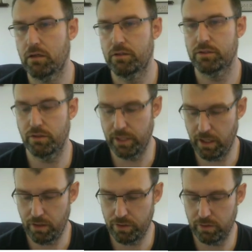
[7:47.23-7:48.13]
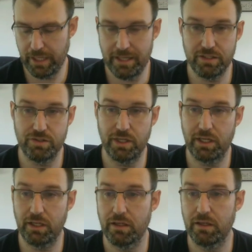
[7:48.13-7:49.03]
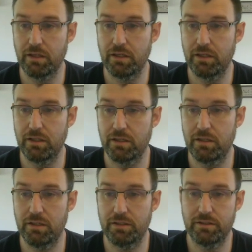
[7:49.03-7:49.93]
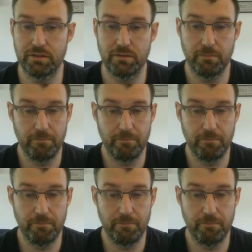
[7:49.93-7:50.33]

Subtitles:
So now their last trick is